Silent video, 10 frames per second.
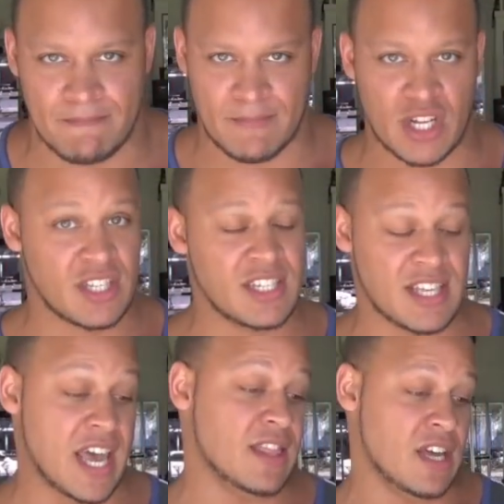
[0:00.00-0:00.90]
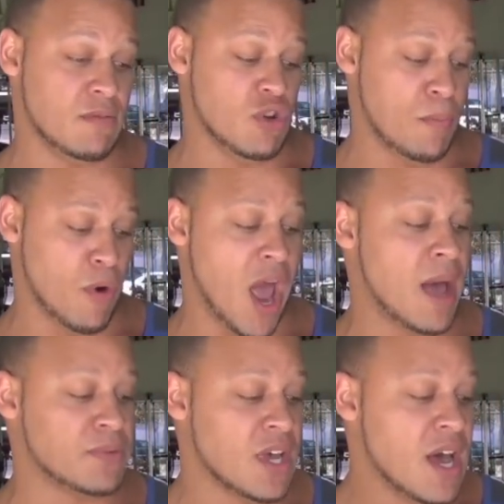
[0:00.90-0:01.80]
Because he's saying that, you know,
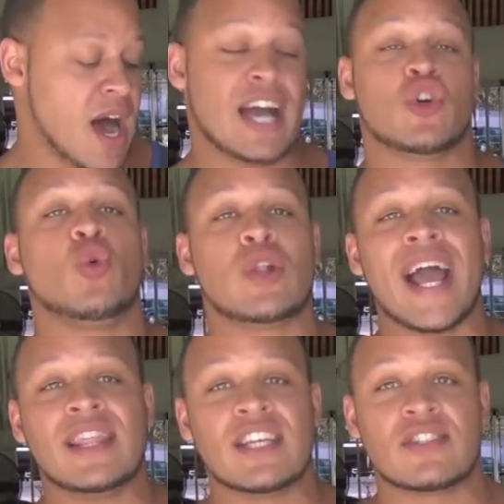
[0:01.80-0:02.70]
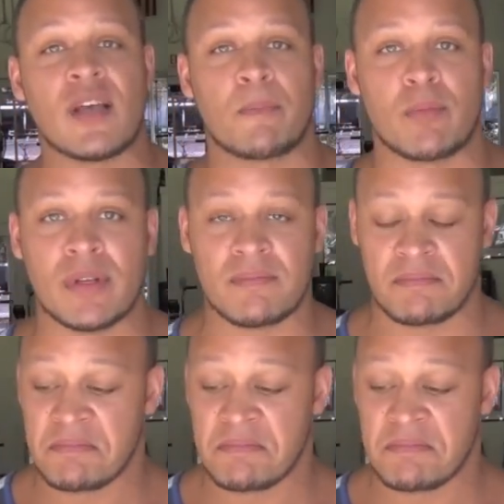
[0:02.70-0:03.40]
perhaps I don't like this supplement.